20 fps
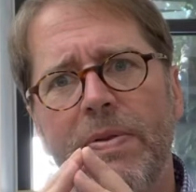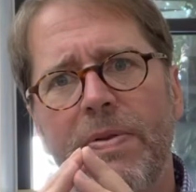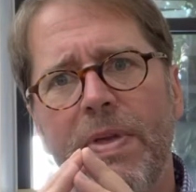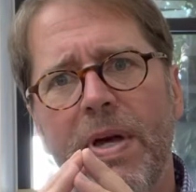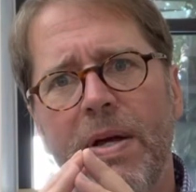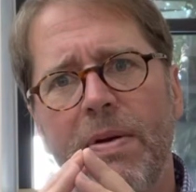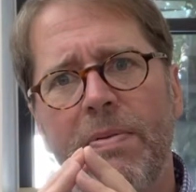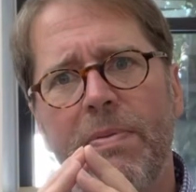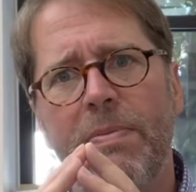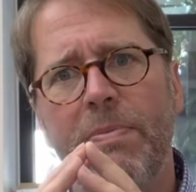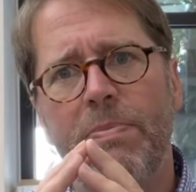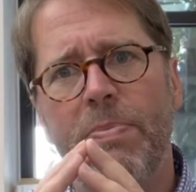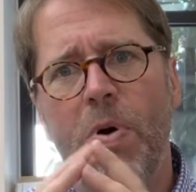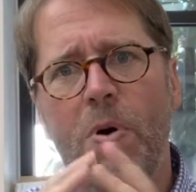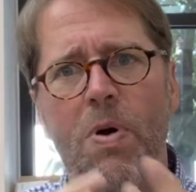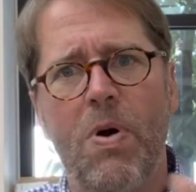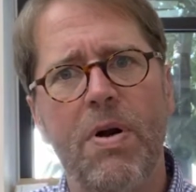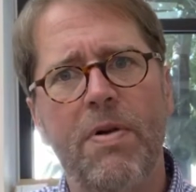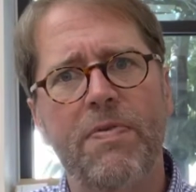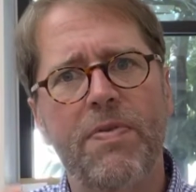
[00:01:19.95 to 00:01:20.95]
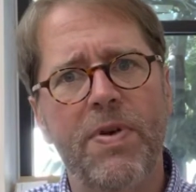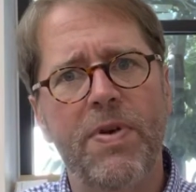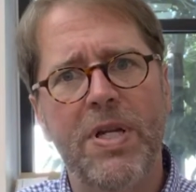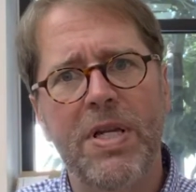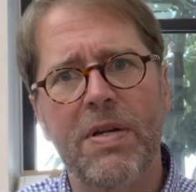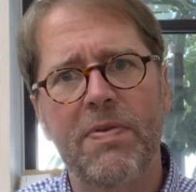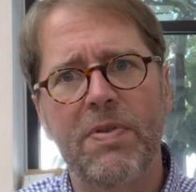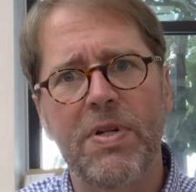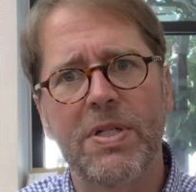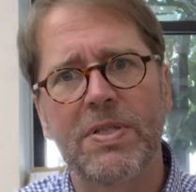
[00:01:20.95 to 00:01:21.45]
that part of
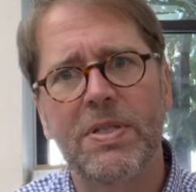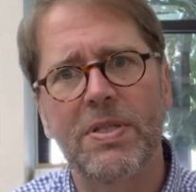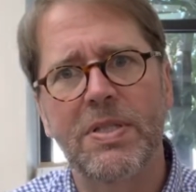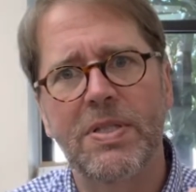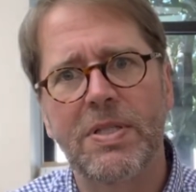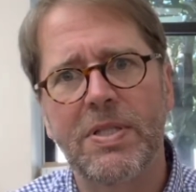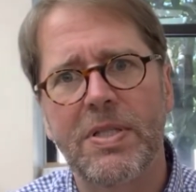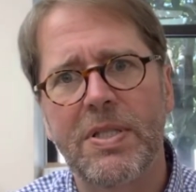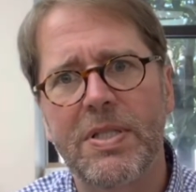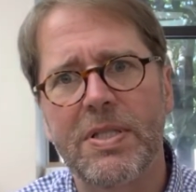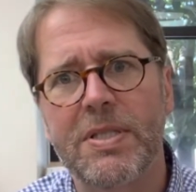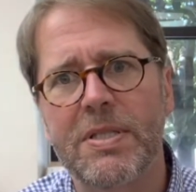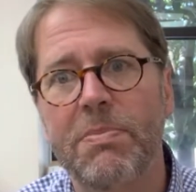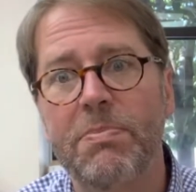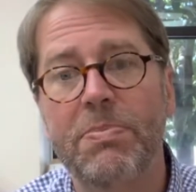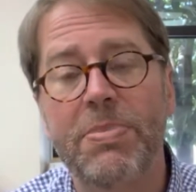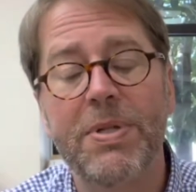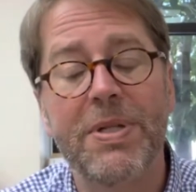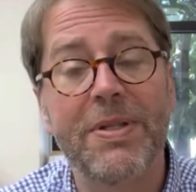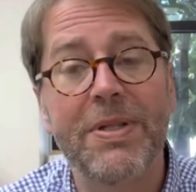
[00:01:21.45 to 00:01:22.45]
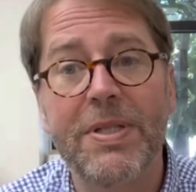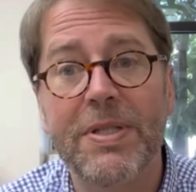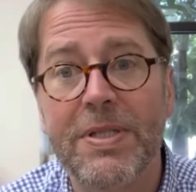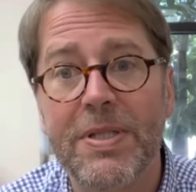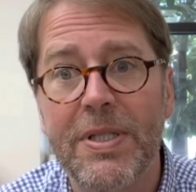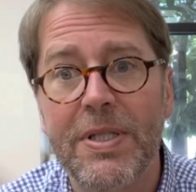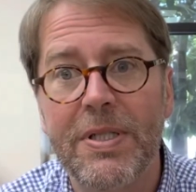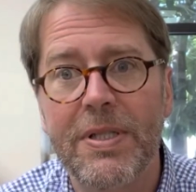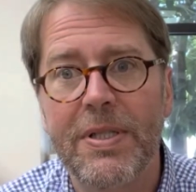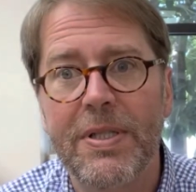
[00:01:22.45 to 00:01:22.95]
forgiveness is this
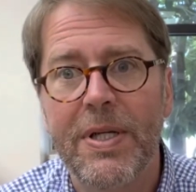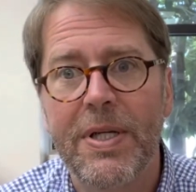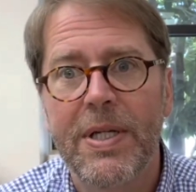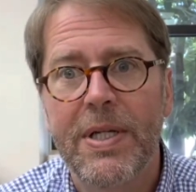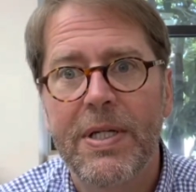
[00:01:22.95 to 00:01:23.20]
ability